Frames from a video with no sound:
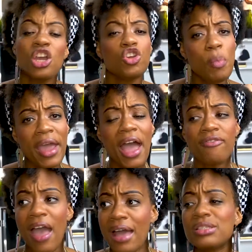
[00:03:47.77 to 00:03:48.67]
You may
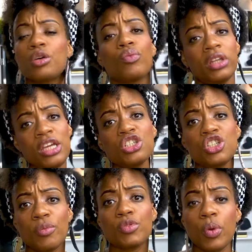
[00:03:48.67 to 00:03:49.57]
have had some
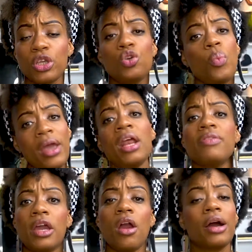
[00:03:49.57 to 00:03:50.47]
relationships where you went in
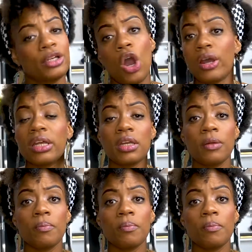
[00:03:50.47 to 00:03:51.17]
there unguarded.